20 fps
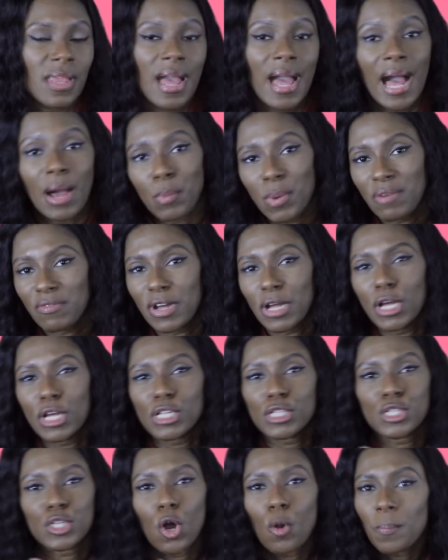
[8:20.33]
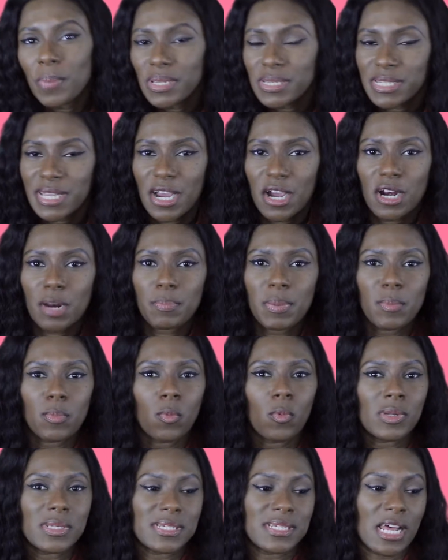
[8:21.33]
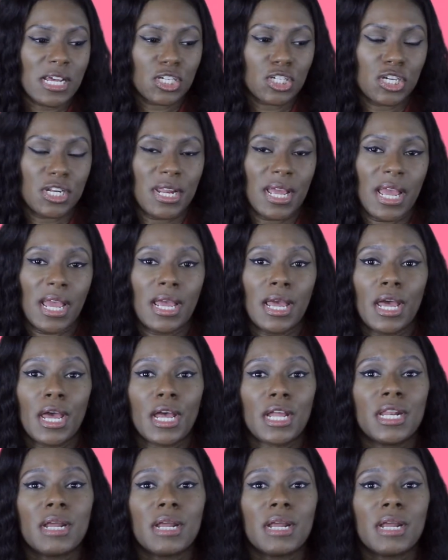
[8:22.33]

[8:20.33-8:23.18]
However, don't be scared of people with Section 8.